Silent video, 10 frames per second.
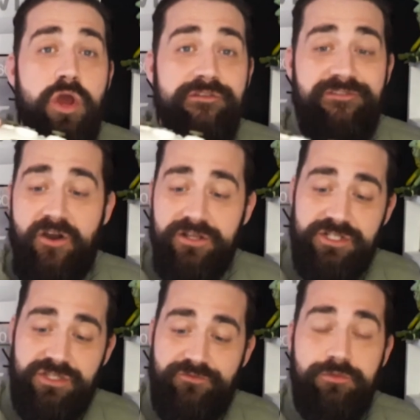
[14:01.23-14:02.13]
fine,
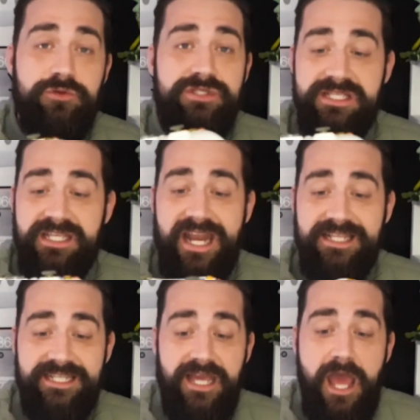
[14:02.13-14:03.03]
just the rumble
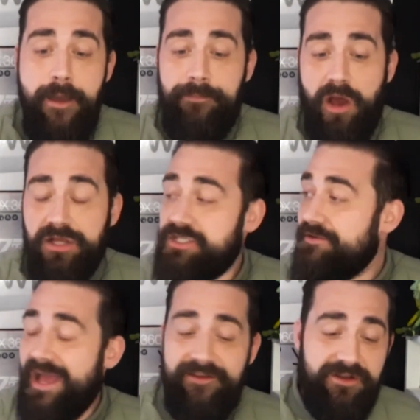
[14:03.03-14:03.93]
disconnected, but I
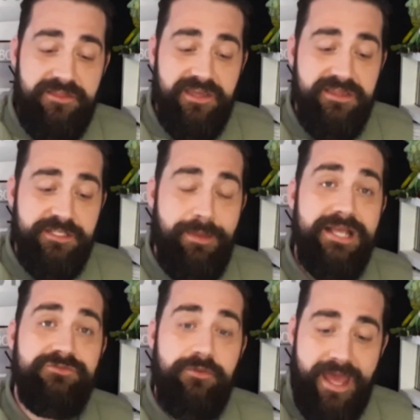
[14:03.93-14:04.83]
don't have anything in the
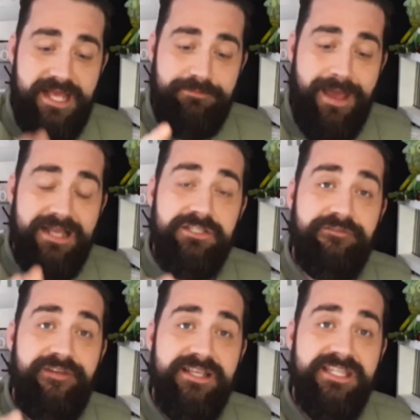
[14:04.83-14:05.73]
spares and repairs bag to
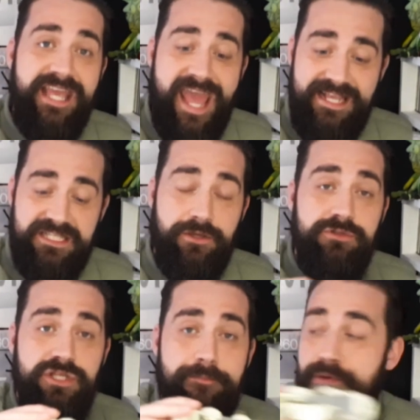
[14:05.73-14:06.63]
fix the case, so I'm
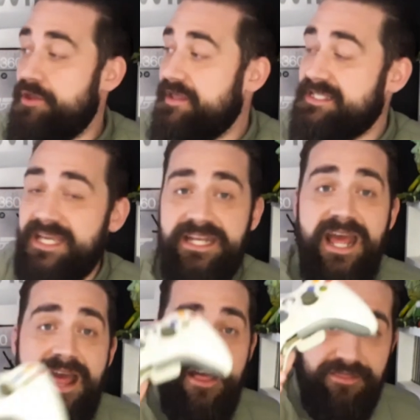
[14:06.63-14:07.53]
just going to put this in.